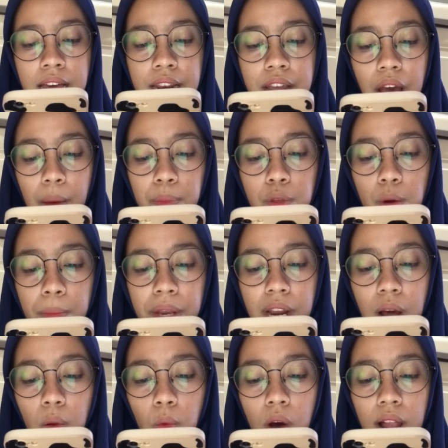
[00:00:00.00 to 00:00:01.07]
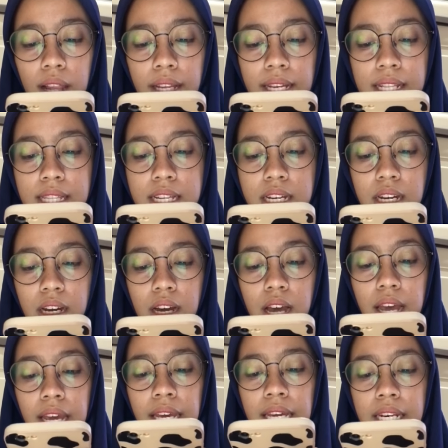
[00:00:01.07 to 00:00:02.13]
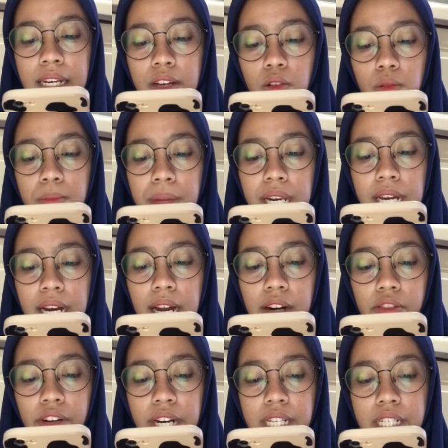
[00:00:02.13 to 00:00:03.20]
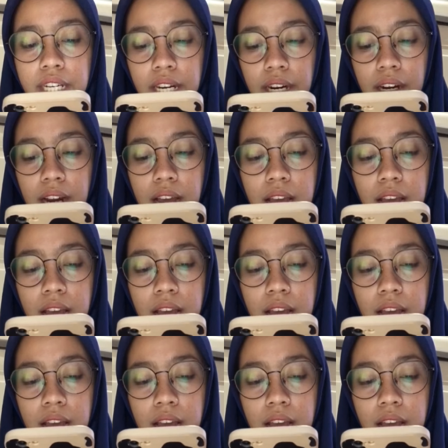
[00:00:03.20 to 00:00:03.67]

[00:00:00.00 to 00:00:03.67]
the abdominal wall in the umbilical region.